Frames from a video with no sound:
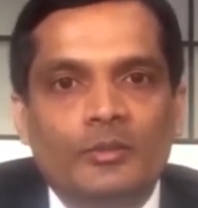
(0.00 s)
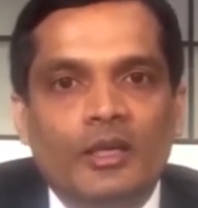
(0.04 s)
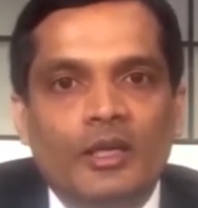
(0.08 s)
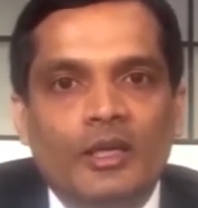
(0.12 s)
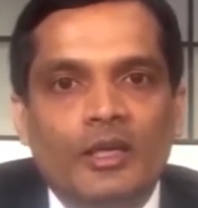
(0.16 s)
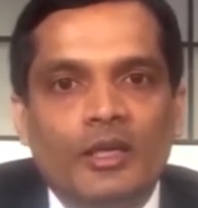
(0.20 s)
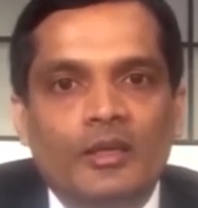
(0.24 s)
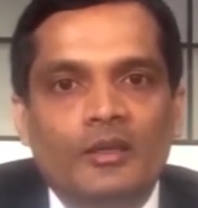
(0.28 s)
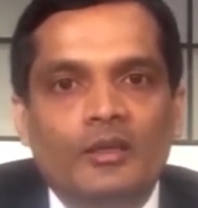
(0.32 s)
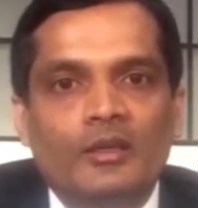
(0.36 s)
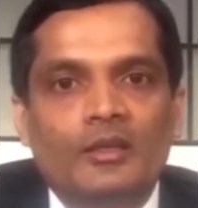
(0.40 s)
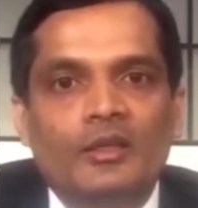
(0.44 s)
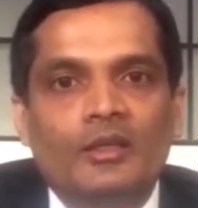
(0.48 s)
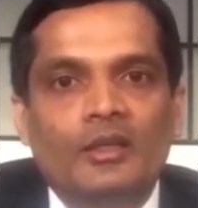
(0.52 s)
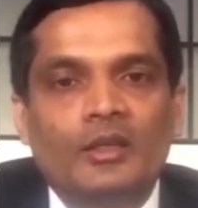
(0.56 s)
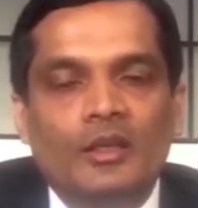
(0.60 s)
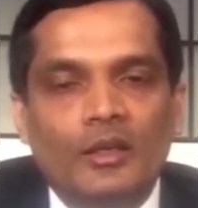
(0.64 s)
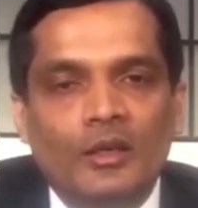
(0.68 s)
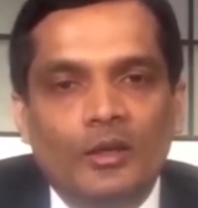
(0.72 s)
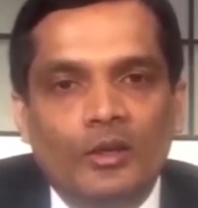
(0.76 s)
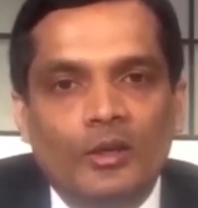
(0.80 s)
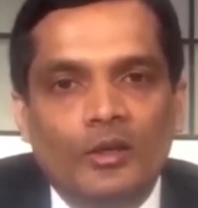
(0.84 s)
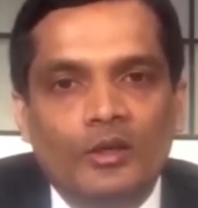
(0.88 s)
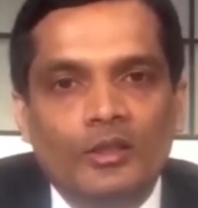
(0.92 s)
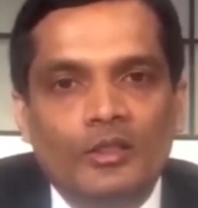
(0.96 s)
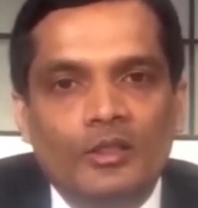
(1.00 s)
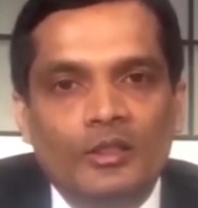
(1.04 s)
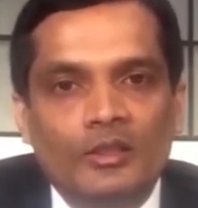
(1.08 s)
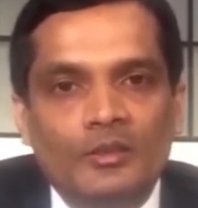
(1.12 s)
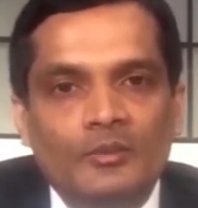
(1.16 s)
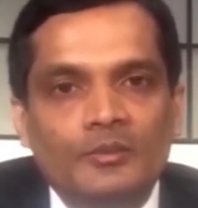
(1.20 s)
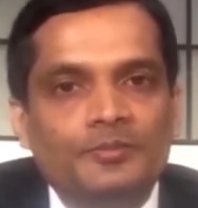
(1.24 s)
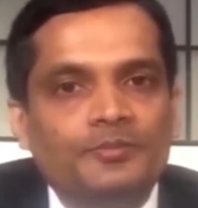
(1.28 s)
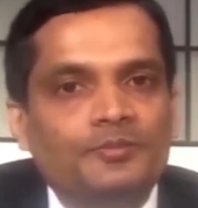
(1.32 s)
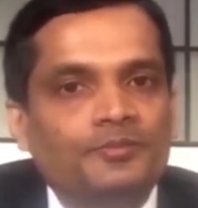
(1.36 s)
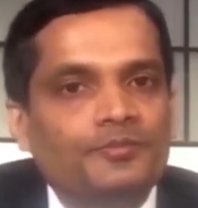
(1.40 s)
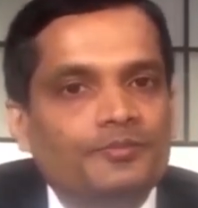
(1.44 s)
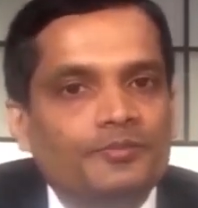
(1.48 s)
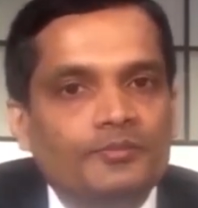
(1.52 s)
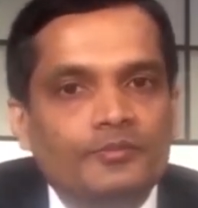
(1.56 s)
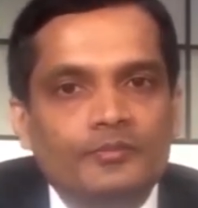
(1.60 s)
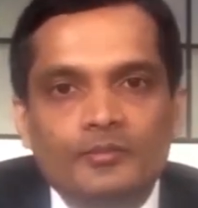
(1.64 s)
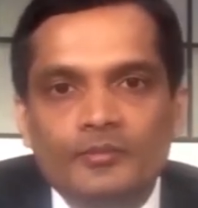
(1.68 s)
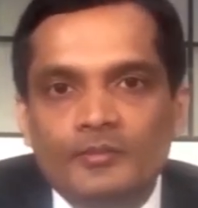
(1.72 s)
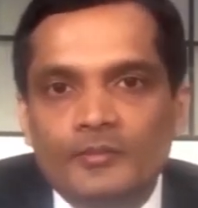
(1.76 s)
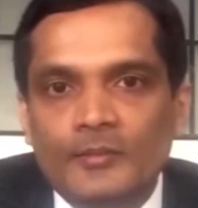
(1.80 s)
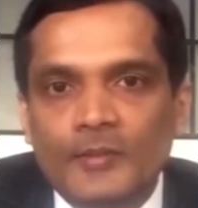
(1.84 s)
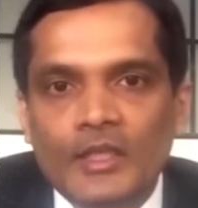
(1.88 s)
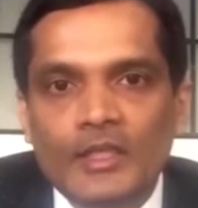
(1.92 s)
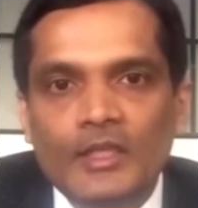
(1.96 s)
on spinal stenosis this is
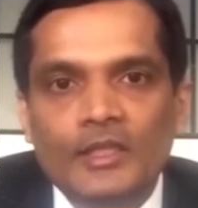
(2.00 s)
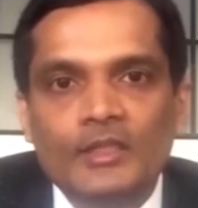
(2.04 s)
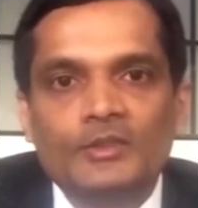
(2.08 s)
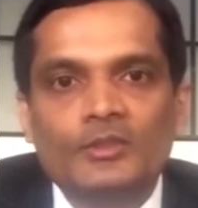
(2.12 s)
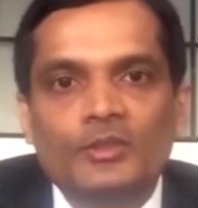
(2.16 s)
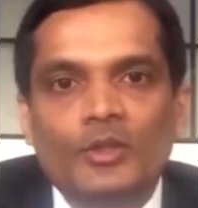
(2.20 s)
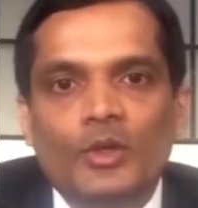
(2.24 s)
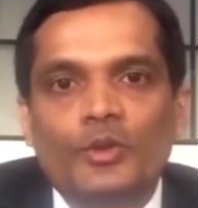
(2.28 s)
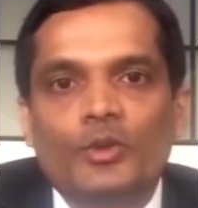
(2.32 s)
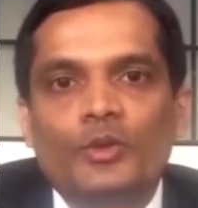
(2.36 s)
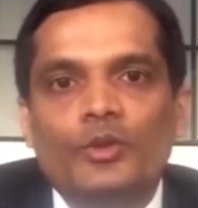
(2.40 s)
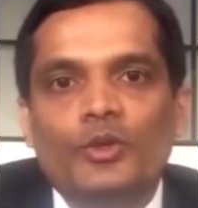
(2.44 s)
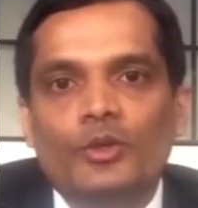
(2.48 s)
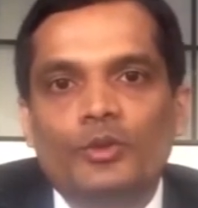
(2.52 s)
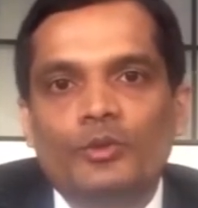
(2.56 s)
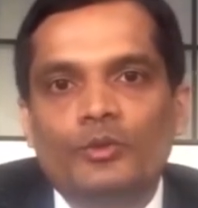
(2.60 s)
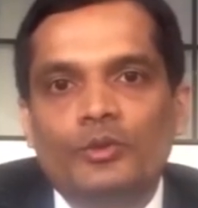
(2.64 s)
amit Bandari.